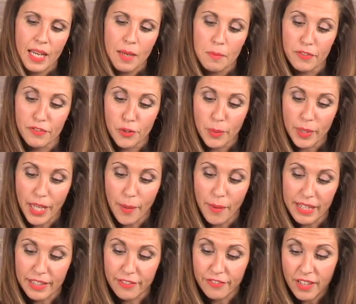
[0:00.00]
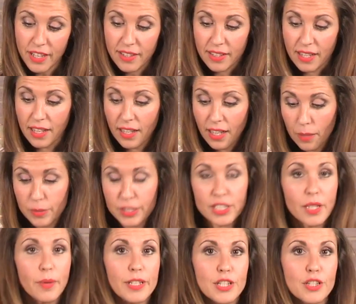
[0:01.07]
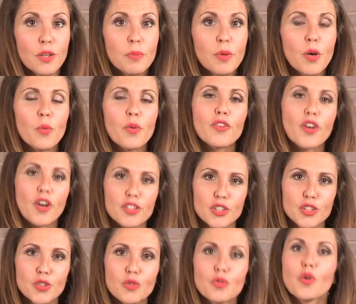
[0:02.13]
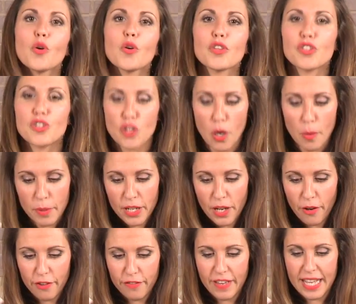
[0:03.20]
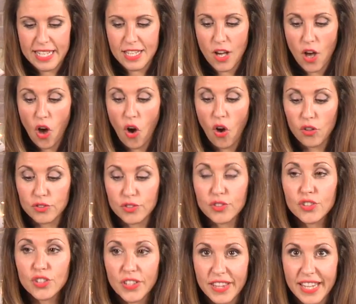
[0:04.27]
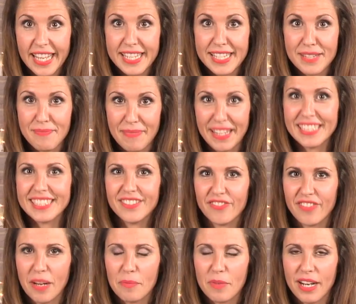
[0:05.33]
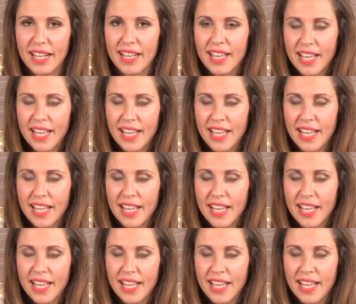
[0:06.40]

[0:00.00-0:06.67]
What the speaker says: Before we go any further and we sew it up, we've got to draw the domino effect onto this piece of fabric.